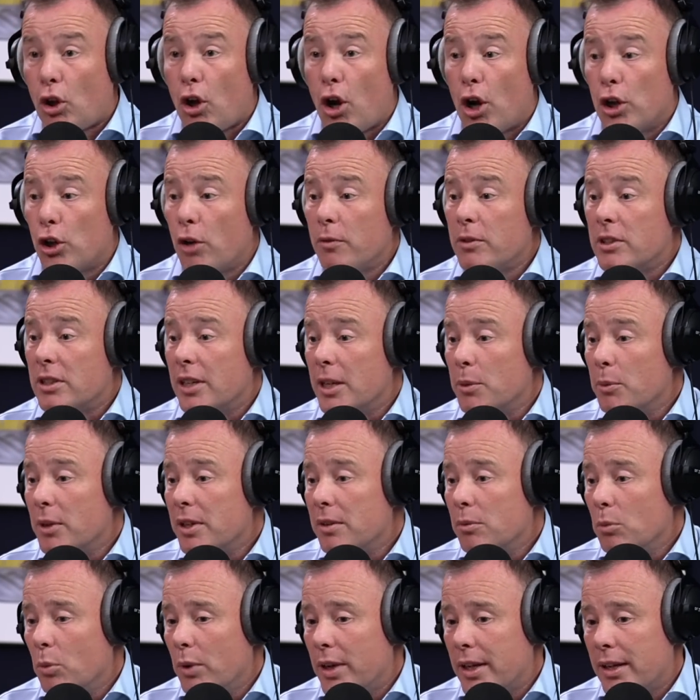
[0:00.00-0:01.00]
And obviously,
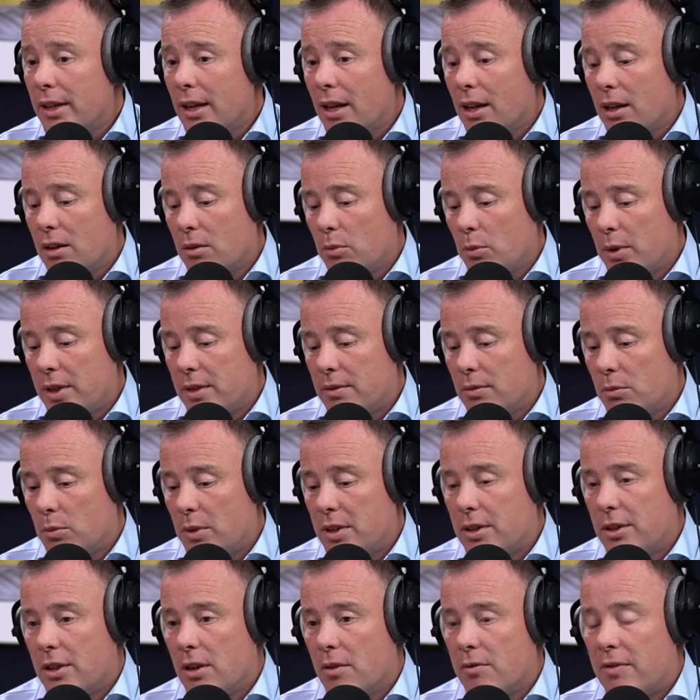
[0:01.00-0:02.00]
we'd
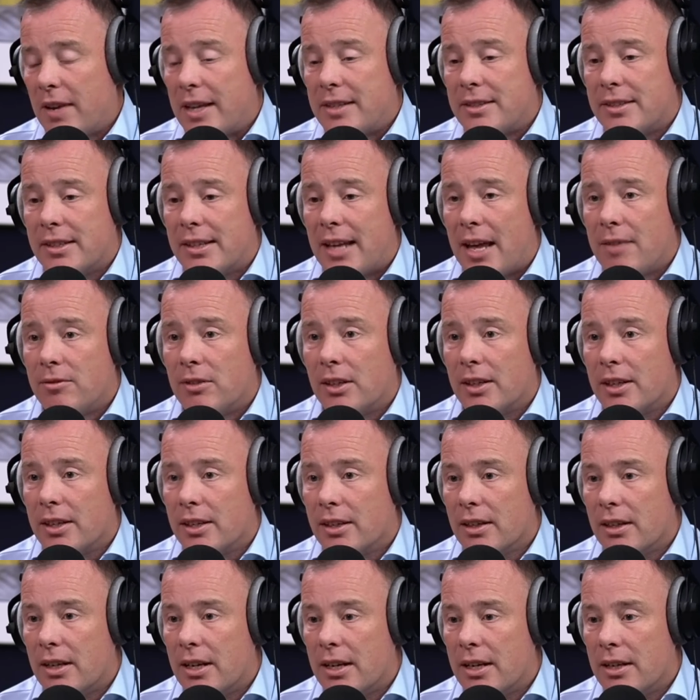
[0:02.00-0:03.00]
vested heavily
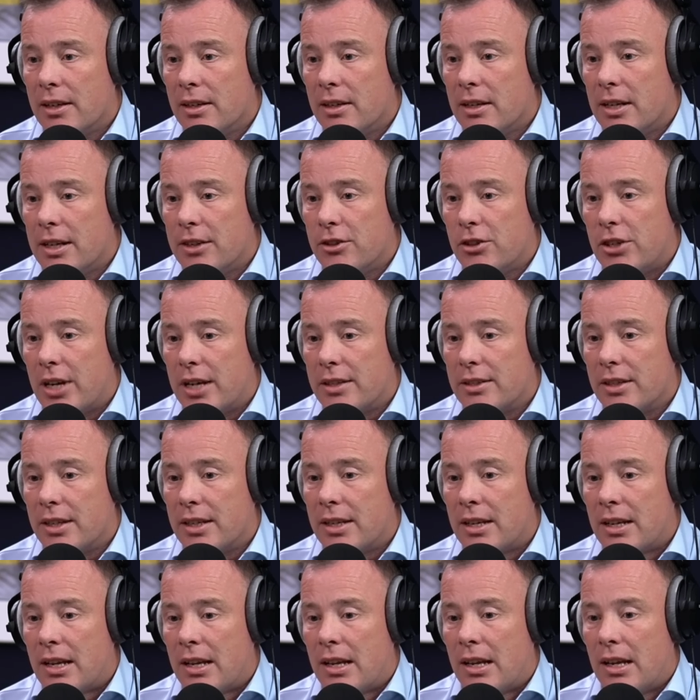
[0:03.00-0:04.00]
in
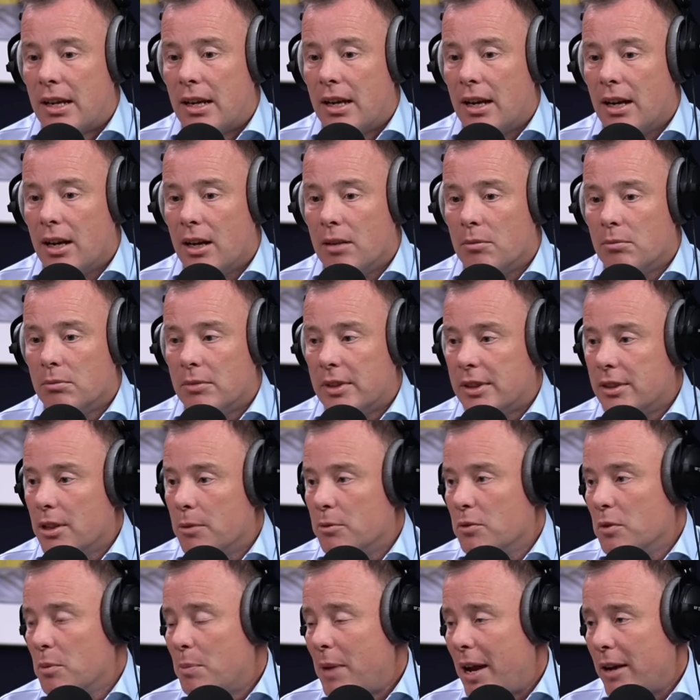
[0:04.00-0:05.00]
Jesse, in
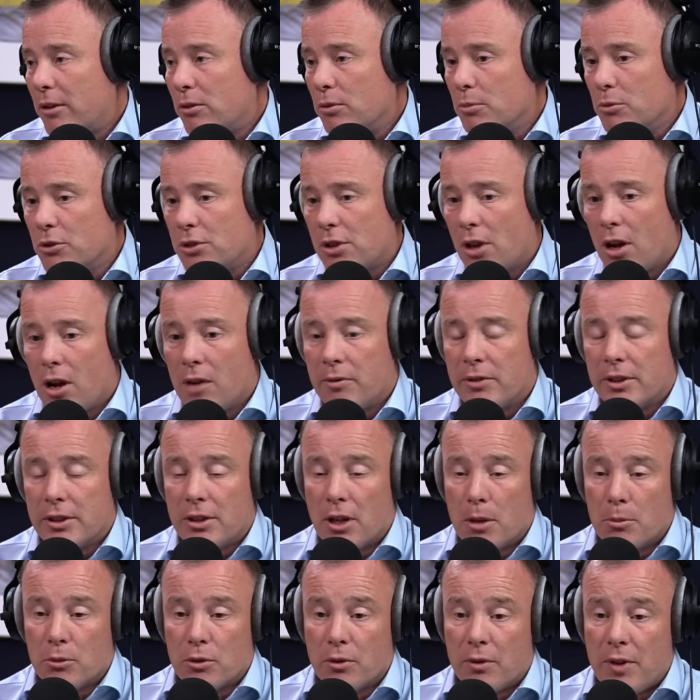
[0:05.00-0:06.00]
terms of his backroom staff, in
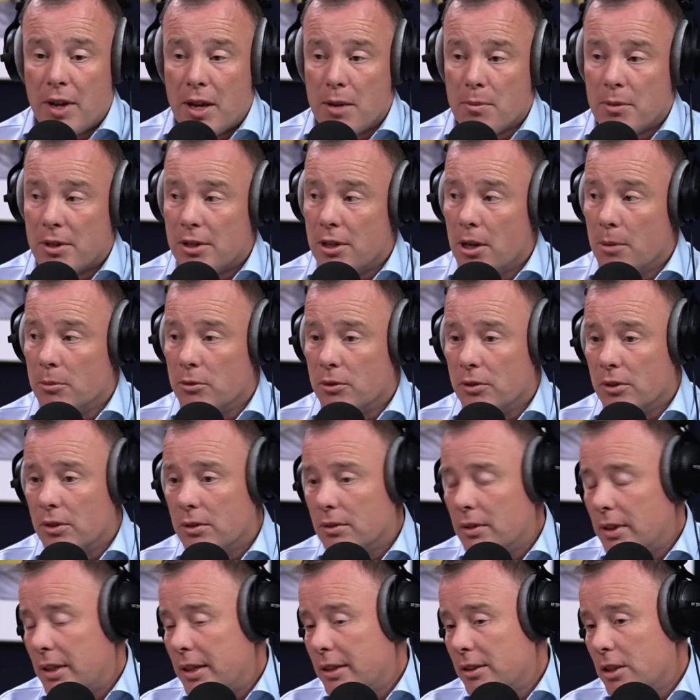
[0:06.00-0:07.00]
terms of him, in terms of
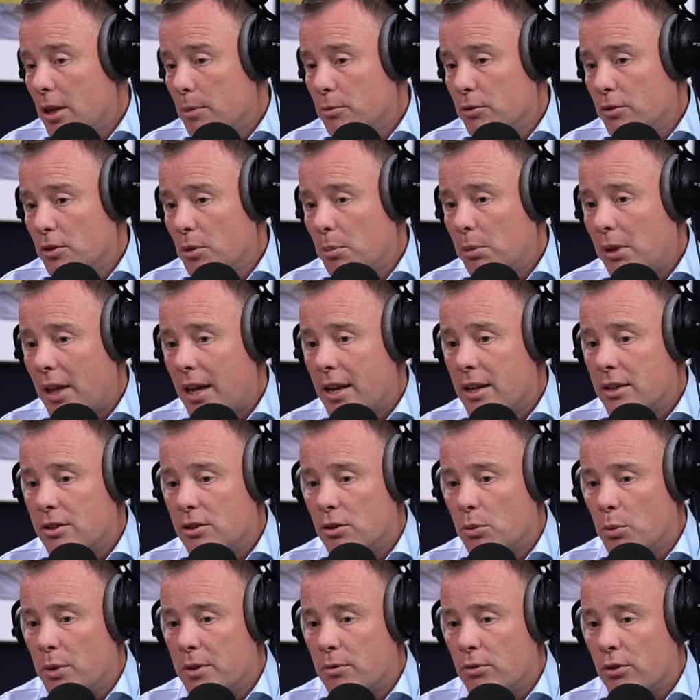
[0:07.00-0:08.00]
the players
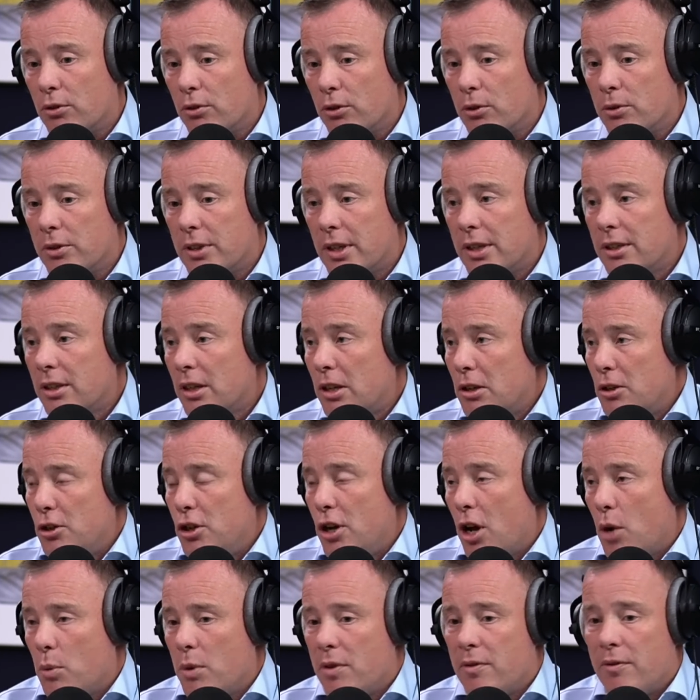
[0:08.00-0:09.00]
that we'd recruited.
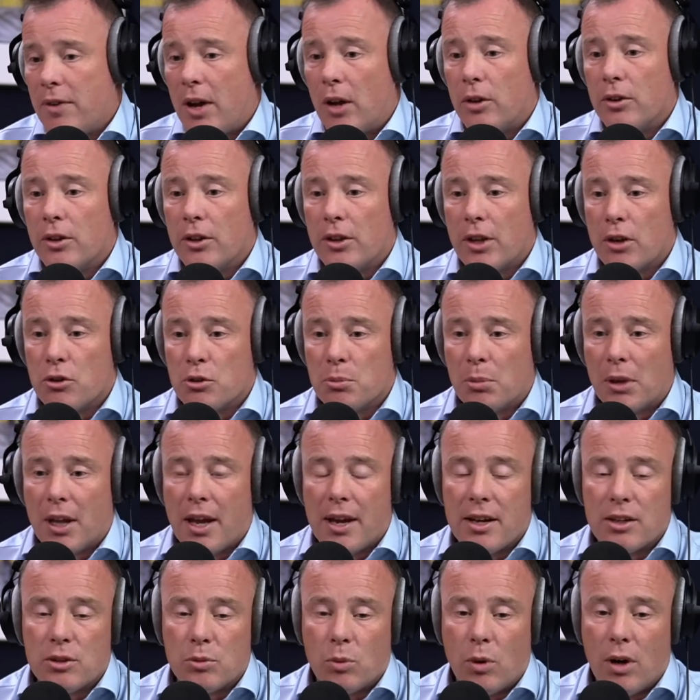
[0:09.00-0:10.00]
We felt that those
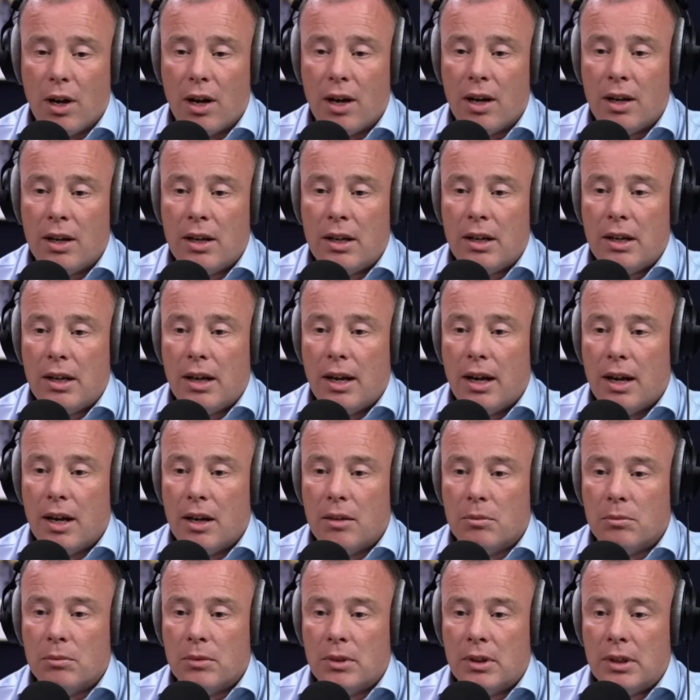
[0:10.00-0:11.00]
players were,
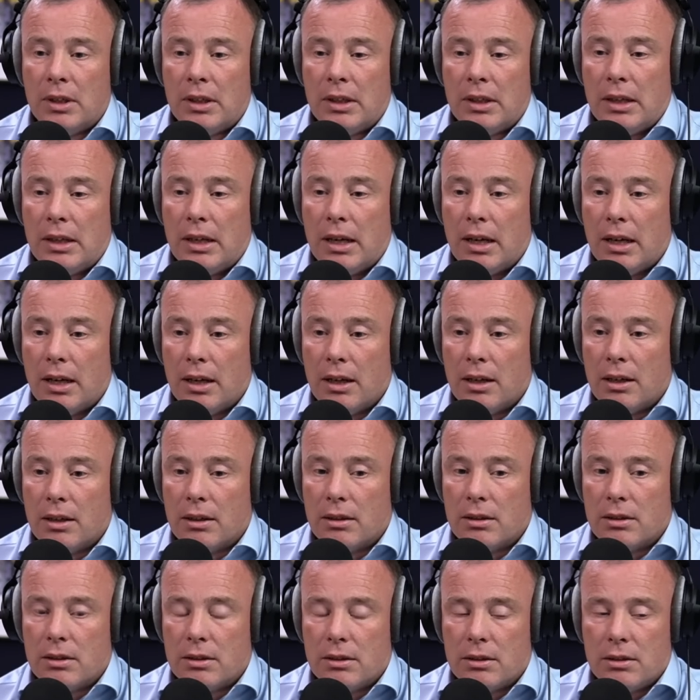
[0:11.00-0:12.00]
as
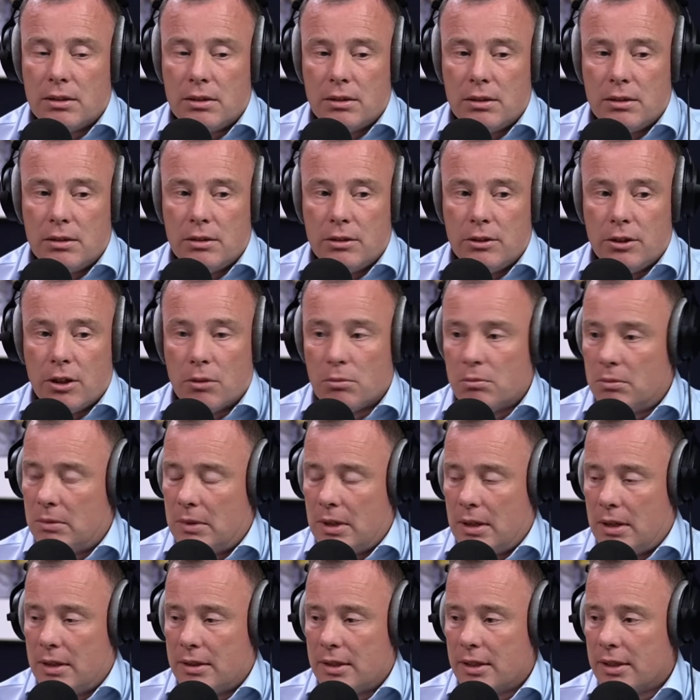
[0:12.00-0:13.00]

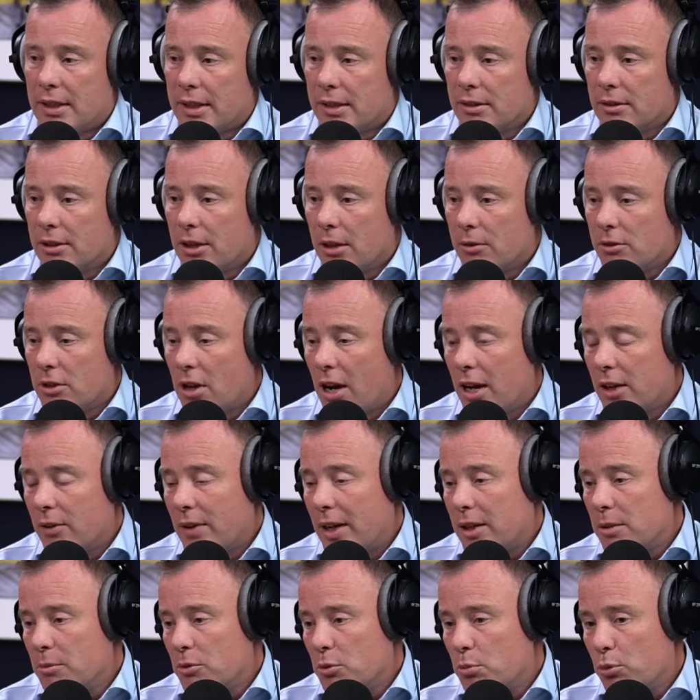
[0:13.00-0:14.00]
I think Tyler
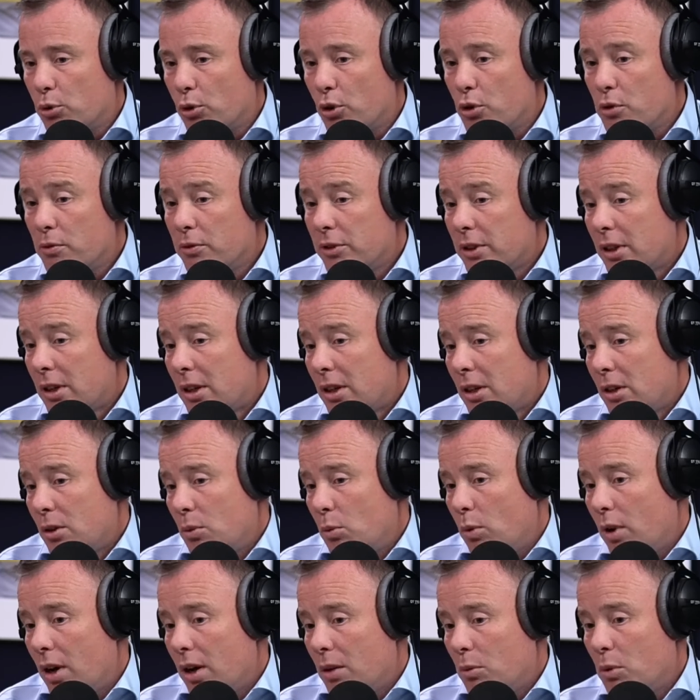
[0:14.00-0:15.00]
Adams proved,
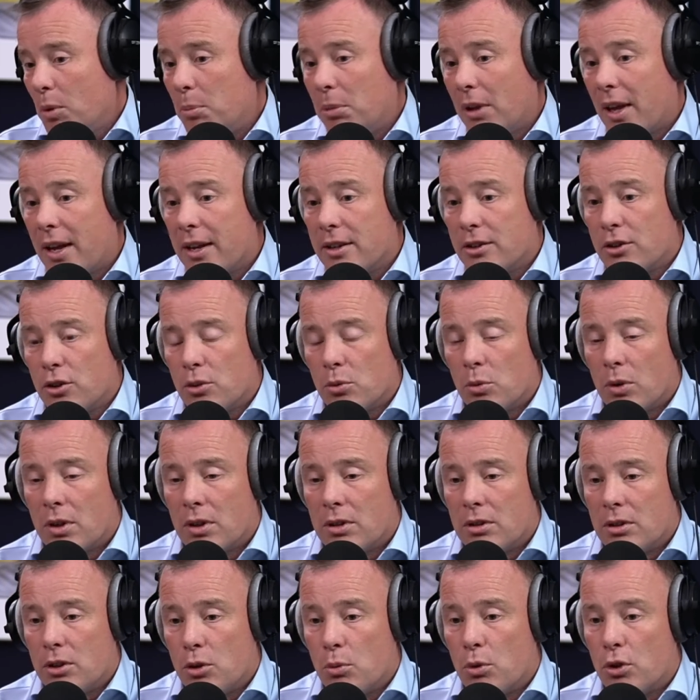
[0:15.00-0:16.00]
were players who
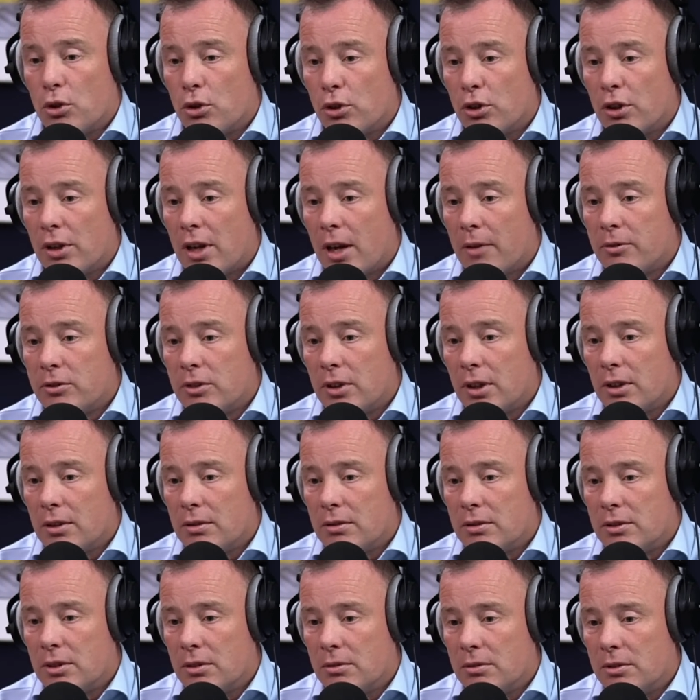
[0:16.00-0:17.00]
were good enough to
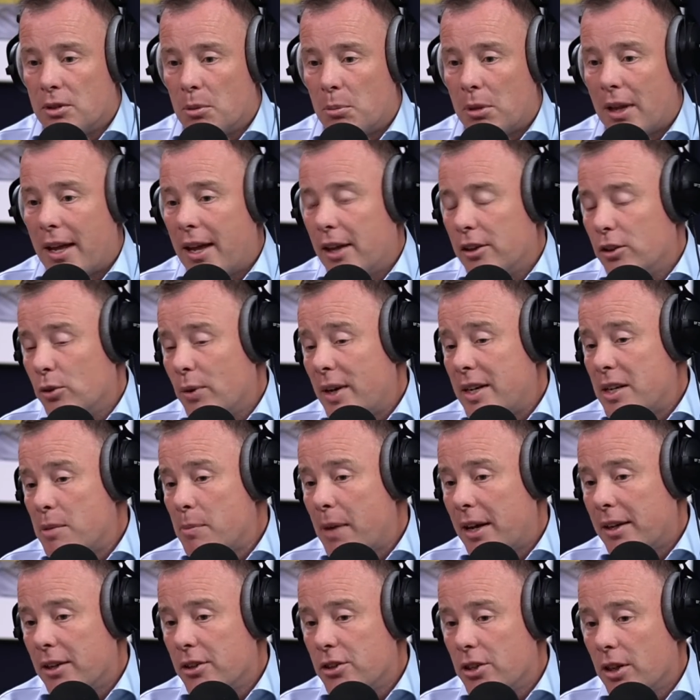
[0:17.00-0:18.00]
play under any
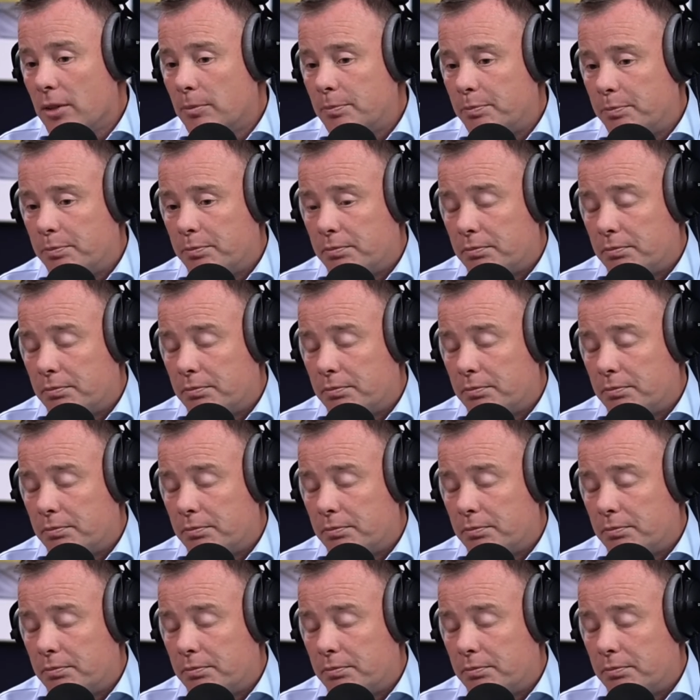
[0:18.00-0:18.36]
manager.